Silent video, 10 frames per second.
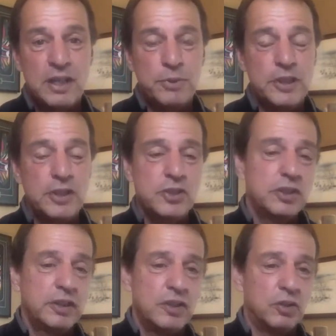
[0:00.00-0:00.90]
But they
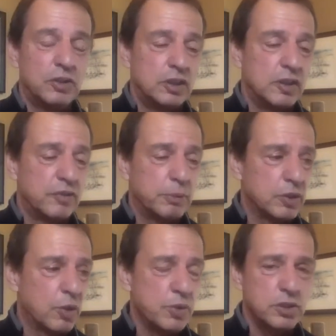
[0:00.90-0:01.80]
certainly don't learn from a
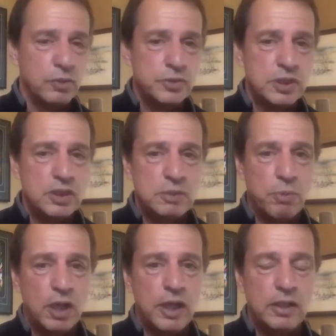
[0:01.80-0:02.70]
coach losing his
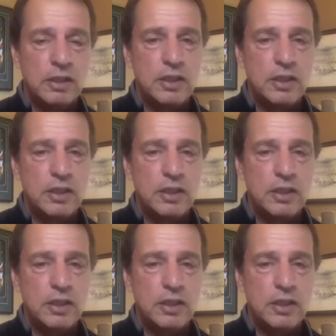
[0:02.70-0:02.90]
mind,